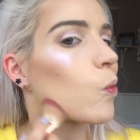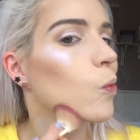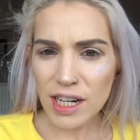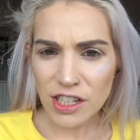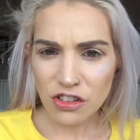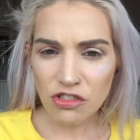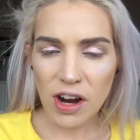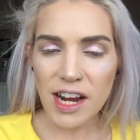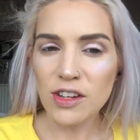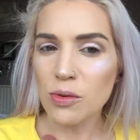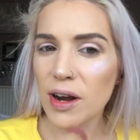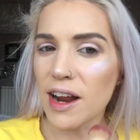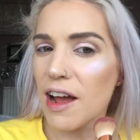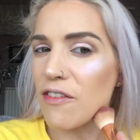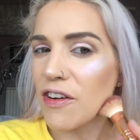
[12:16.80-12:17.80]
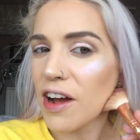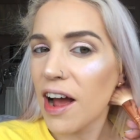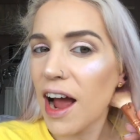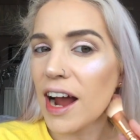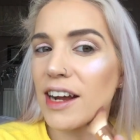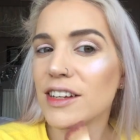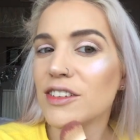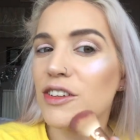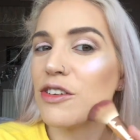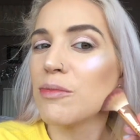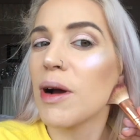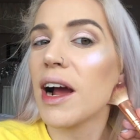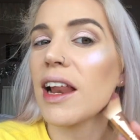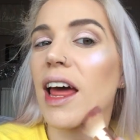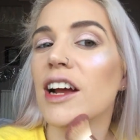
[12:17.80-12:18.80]
Really strange, whenever I do
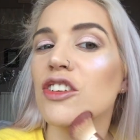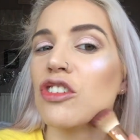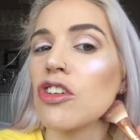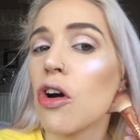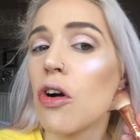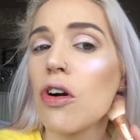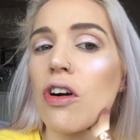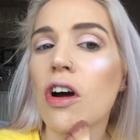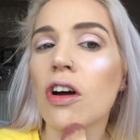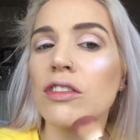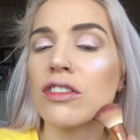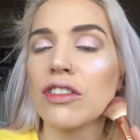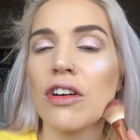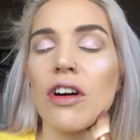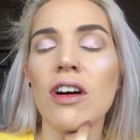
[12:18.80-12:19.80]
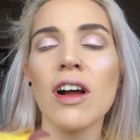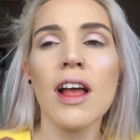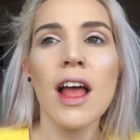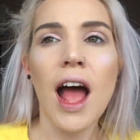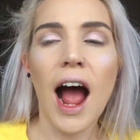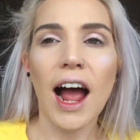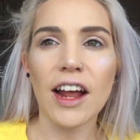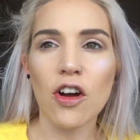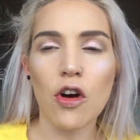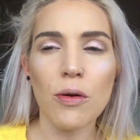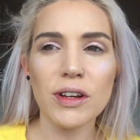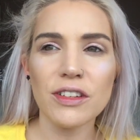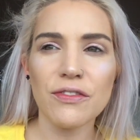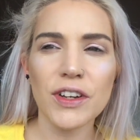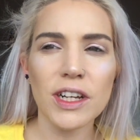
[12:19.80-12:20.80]
my like jaw contour, I
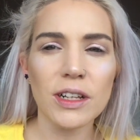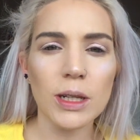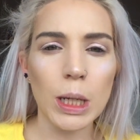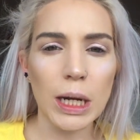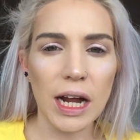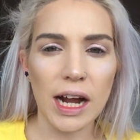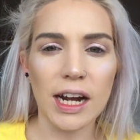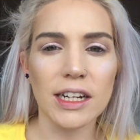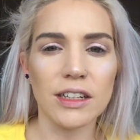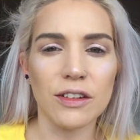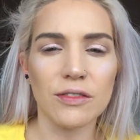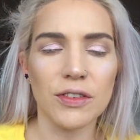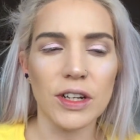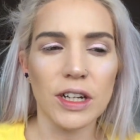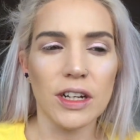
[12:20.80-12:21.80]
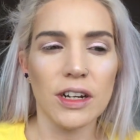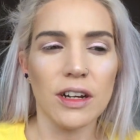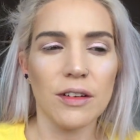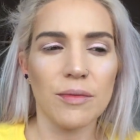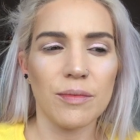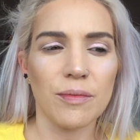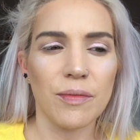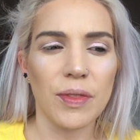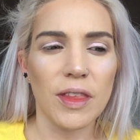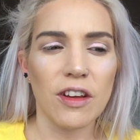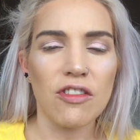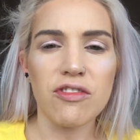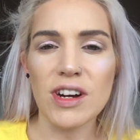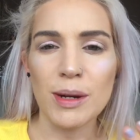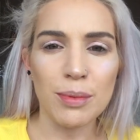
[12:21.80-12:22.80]
always feel kind of
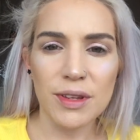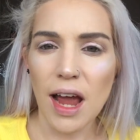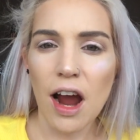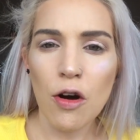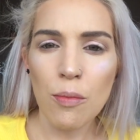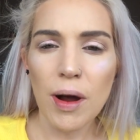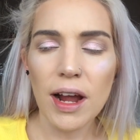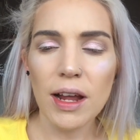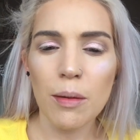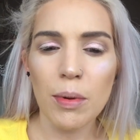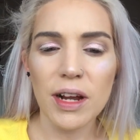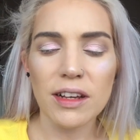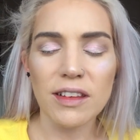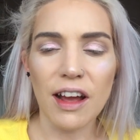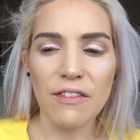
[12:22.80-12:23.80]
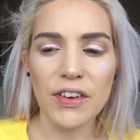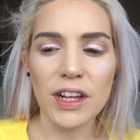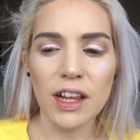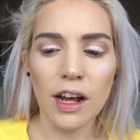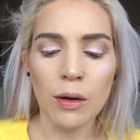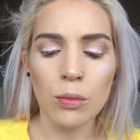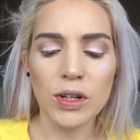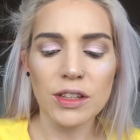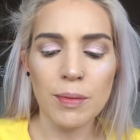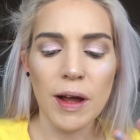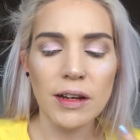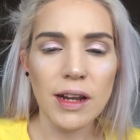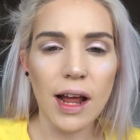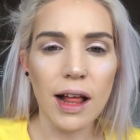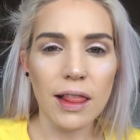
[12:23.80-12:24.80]
creeped out by it, because I feel like we
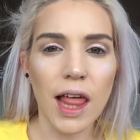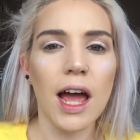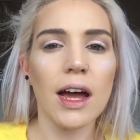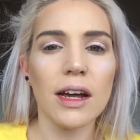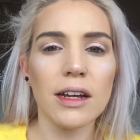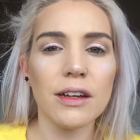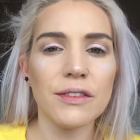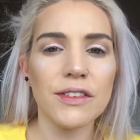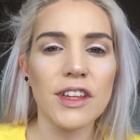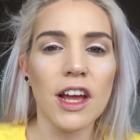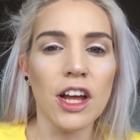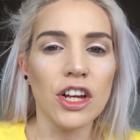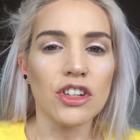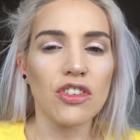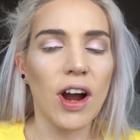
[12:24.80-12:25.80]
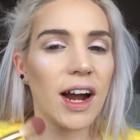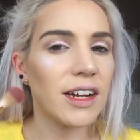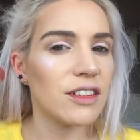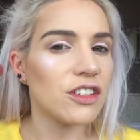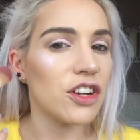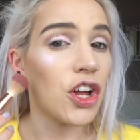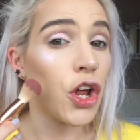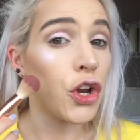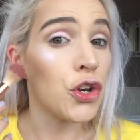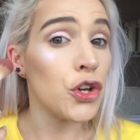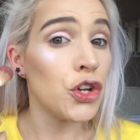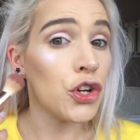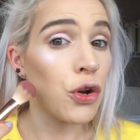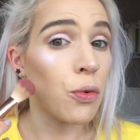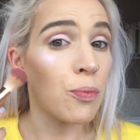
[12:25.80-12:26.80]
spend our lives trying to,
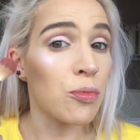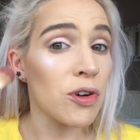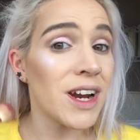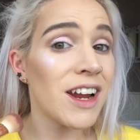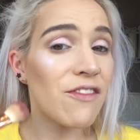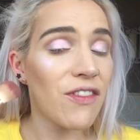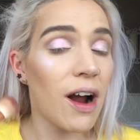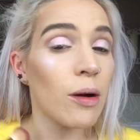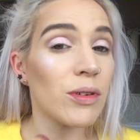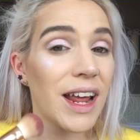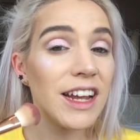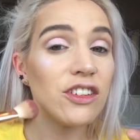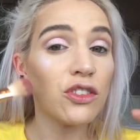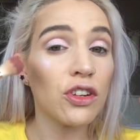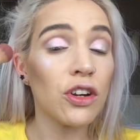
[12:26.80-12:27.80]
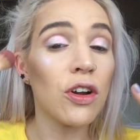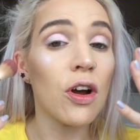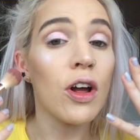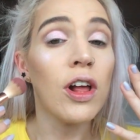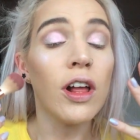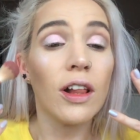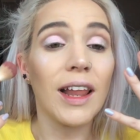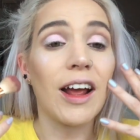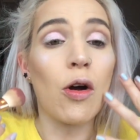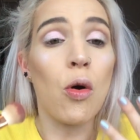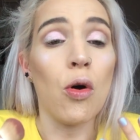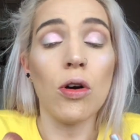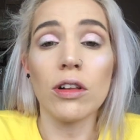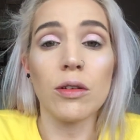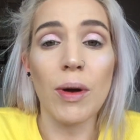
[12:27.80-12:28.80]
you know, bring foundation like
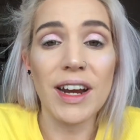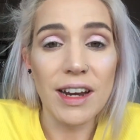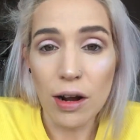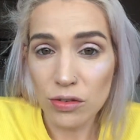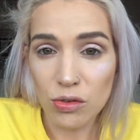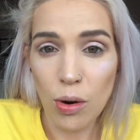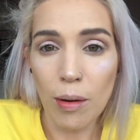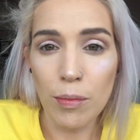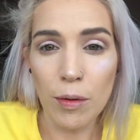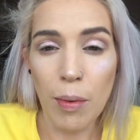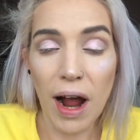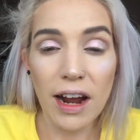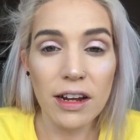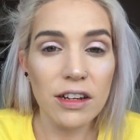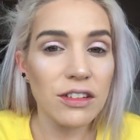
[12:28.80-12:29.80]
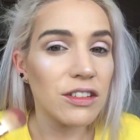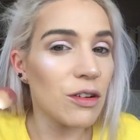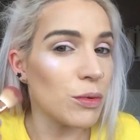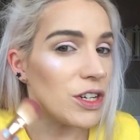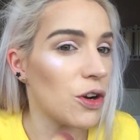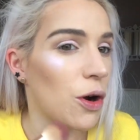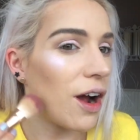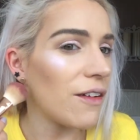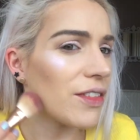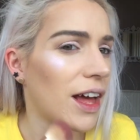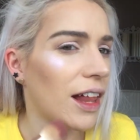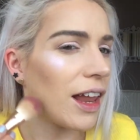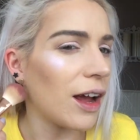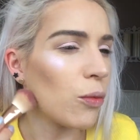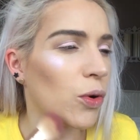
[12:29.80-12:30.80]
all the way down to our bobias, so we don't have
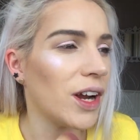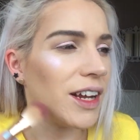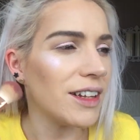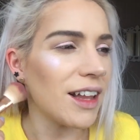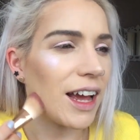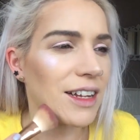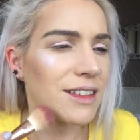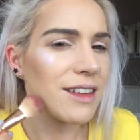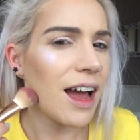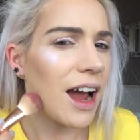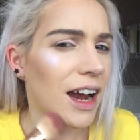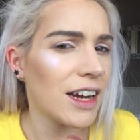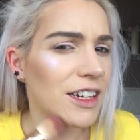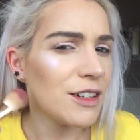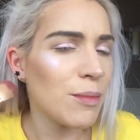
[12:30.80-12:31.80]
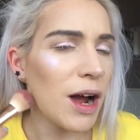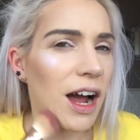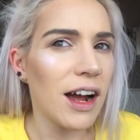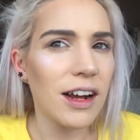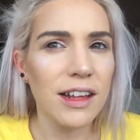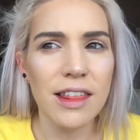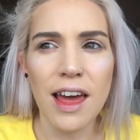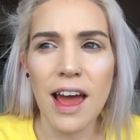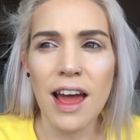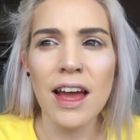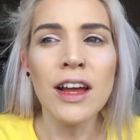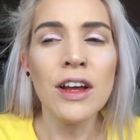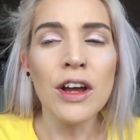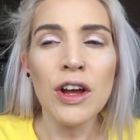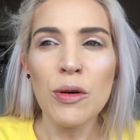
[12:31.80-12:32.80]
that like weird like tired mark
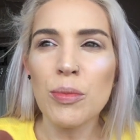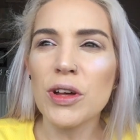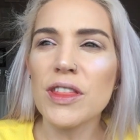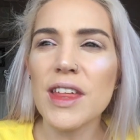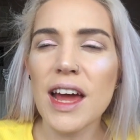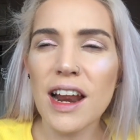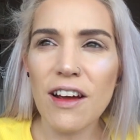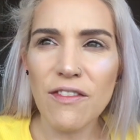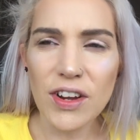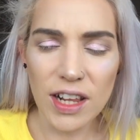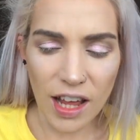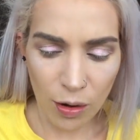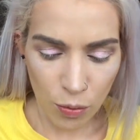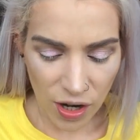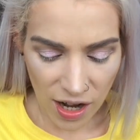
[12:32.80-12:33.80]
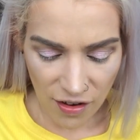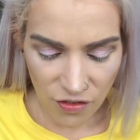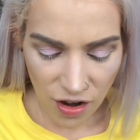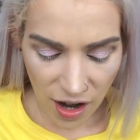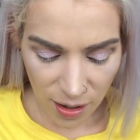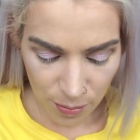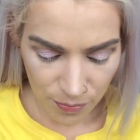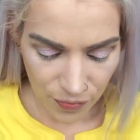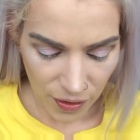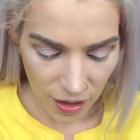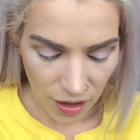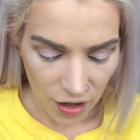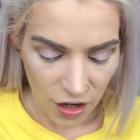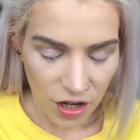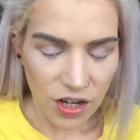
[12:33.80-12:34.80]
there. But then I feel like whenever I'm,
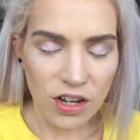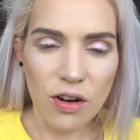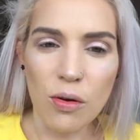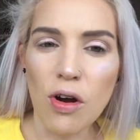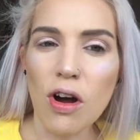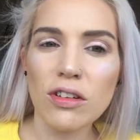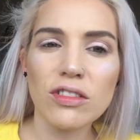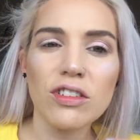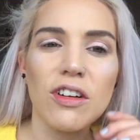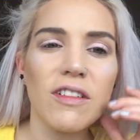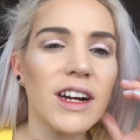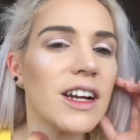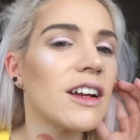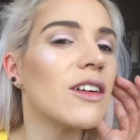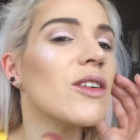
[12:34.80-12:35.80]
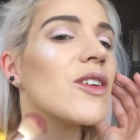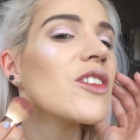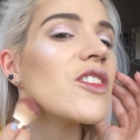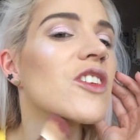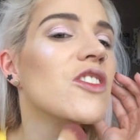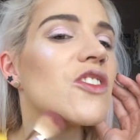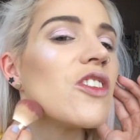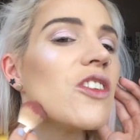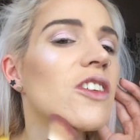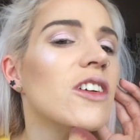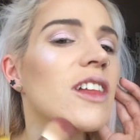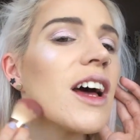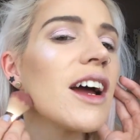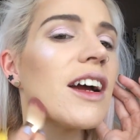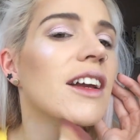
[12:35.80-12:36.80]
you know, contouring the
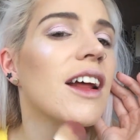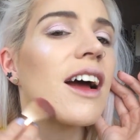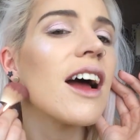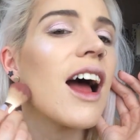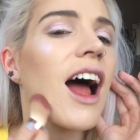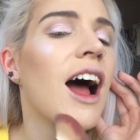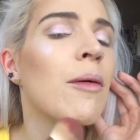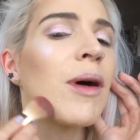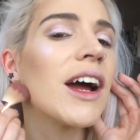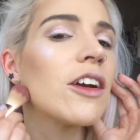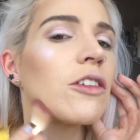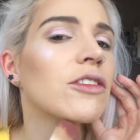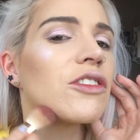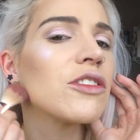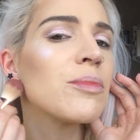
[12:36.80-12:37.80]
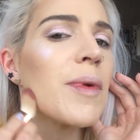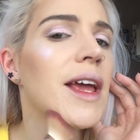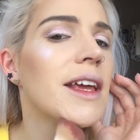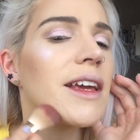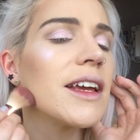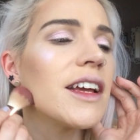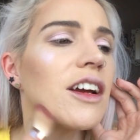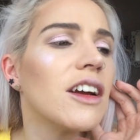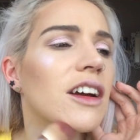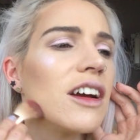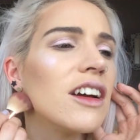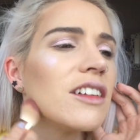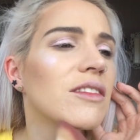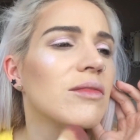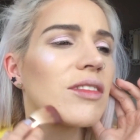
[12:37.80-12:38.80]
jawline, am I not just making
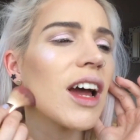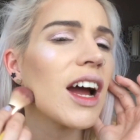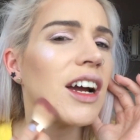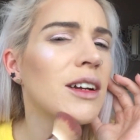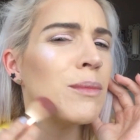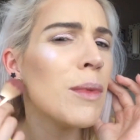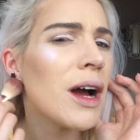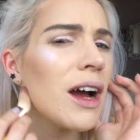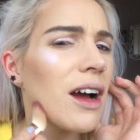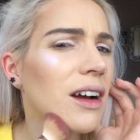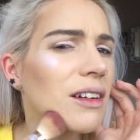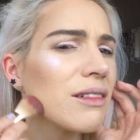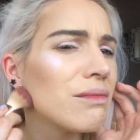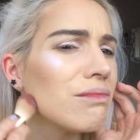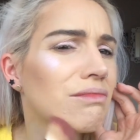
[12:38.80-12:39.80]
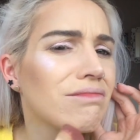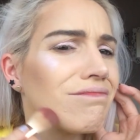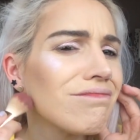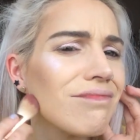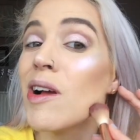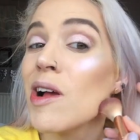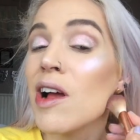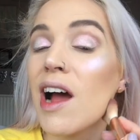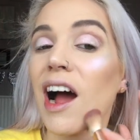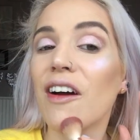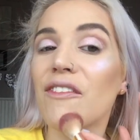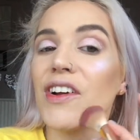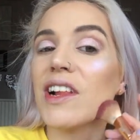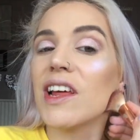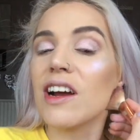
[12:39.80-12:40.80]
a tired mark?
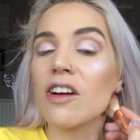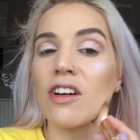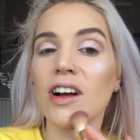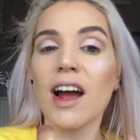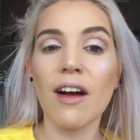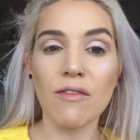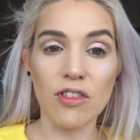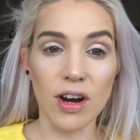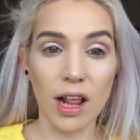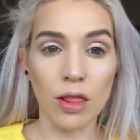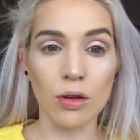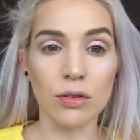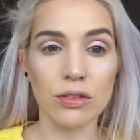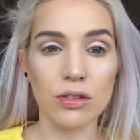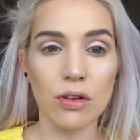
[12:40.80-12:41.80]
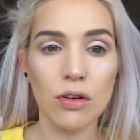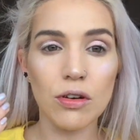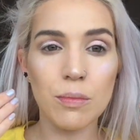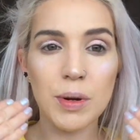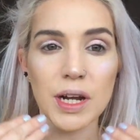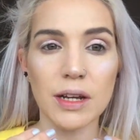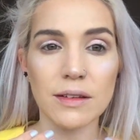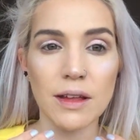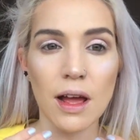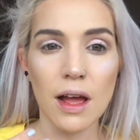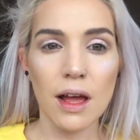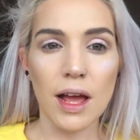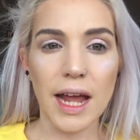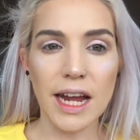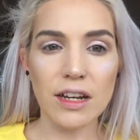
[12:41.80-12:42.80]
I feel like on camera it looks good, because
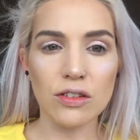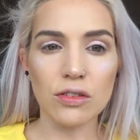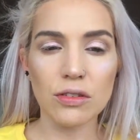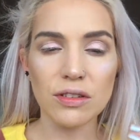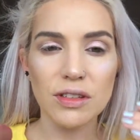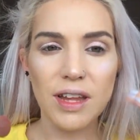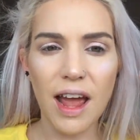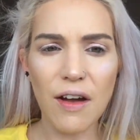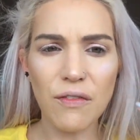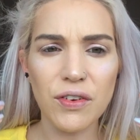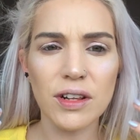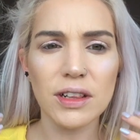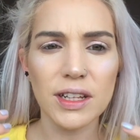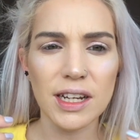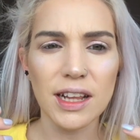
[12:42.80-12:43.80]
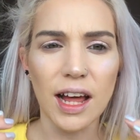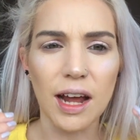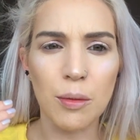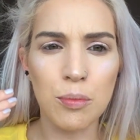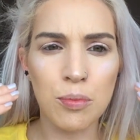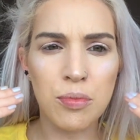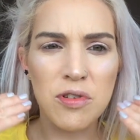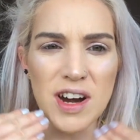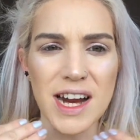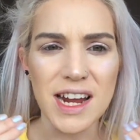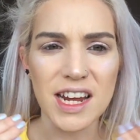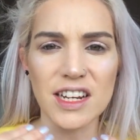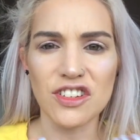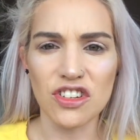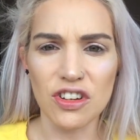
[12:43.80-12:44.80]
it does definitely like
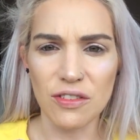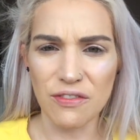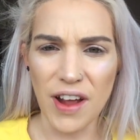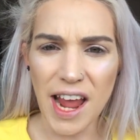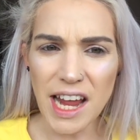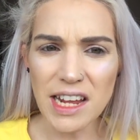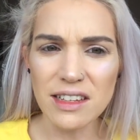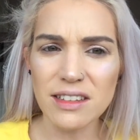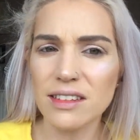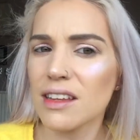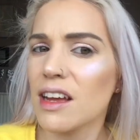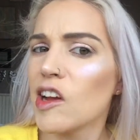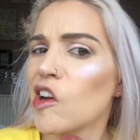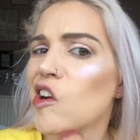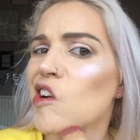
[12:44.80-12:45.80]
bring in your face,